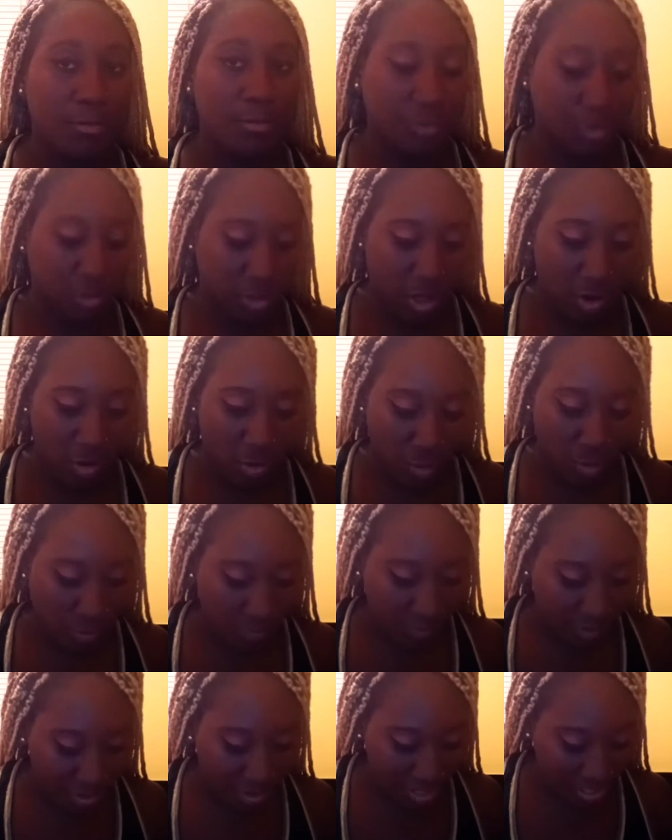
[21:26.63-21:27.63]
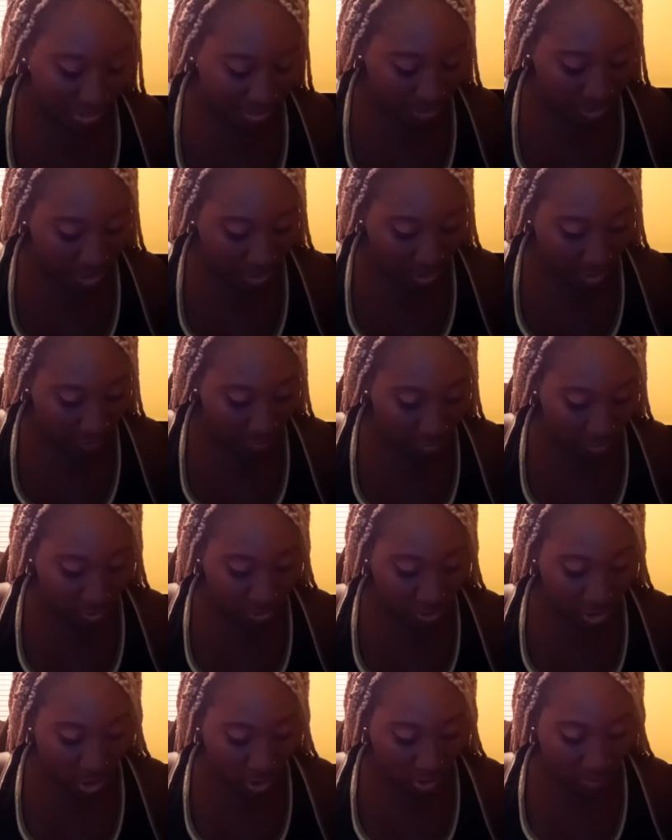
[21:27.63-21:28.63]
So the next thing I want
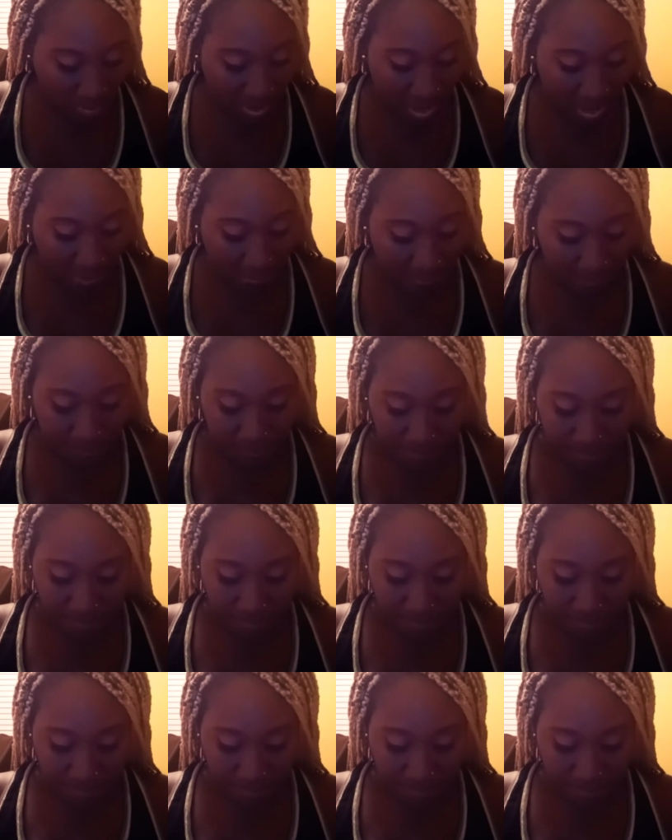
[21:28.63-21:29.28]
to talk about,